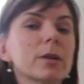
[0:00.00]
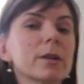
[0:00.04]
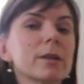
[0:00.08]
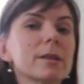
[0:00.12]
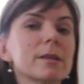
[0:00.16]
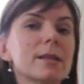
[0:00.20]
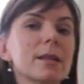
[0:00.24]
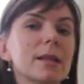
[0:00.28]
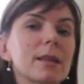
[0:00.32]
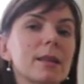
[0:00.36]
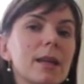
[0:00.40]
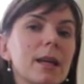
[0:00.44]

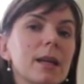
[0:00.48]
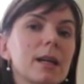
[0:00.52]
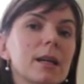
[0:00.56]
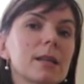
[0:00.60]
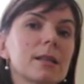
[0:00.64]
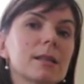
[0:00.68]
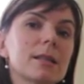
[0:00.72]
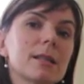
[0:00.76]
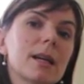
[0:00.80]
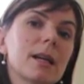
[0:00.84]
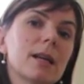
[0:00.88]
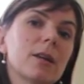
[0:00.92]
because then they
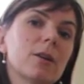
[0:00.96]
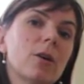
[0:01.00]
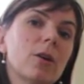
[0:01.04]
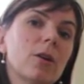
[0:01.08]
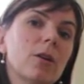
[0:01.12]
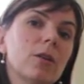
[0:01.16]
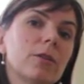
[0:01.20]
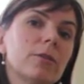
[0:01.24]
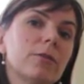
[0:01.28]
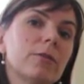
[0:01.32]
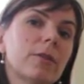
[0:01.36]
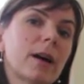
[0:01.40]
contain
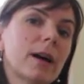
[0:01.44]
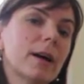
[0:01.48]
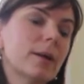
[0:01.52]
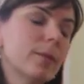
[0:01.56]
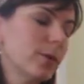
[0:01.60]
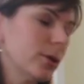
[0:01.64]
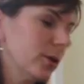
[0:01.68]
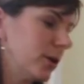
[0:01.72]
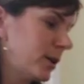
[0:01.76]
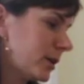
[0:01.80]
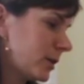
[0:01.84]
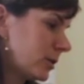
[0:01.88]
all the
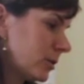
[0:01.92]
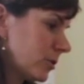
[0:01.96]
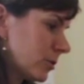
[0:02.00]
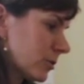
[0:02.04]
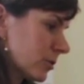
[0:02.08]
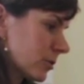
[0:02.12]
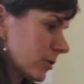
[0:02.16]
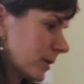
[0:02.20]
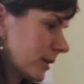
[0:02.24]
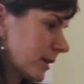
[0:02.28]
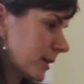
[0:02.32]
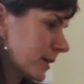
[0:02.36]
fiber and
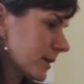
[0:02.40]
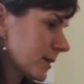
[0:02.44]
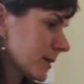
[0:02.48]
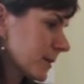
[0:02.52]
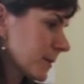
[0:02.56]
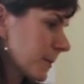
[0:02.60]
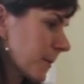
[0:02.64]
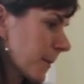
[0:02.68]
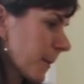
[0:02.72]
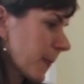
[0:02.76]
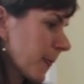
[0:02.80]
nutrients.